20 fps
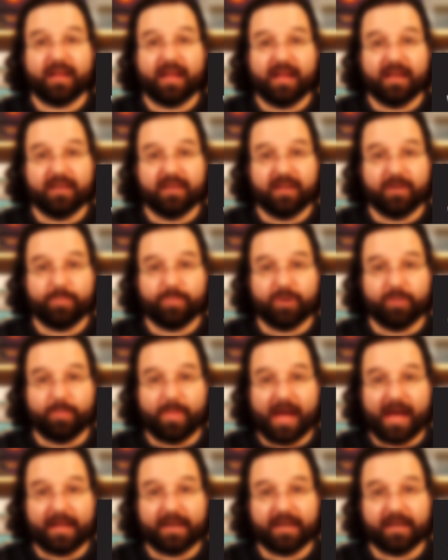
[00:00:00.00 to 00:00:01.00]
and
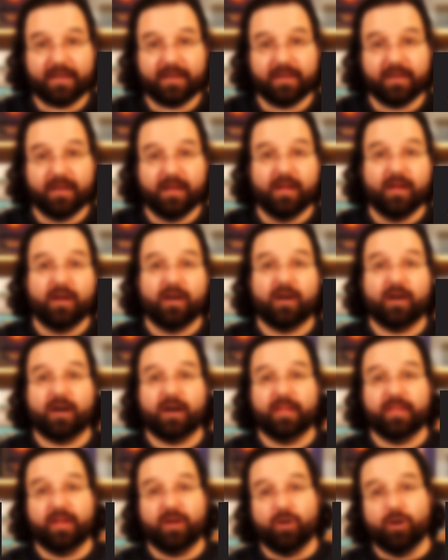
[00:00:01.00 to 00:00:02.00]
diplomatic,
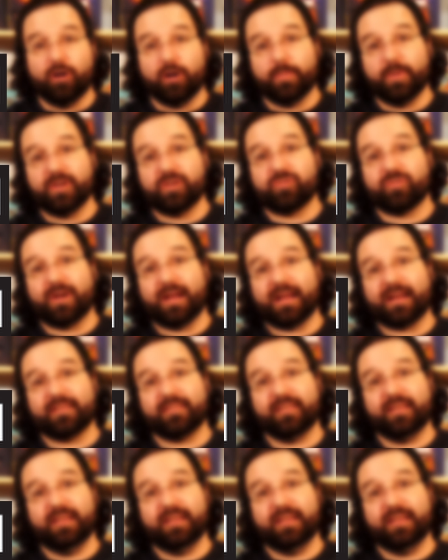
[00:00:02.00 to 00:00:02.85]
on the orbit tracks,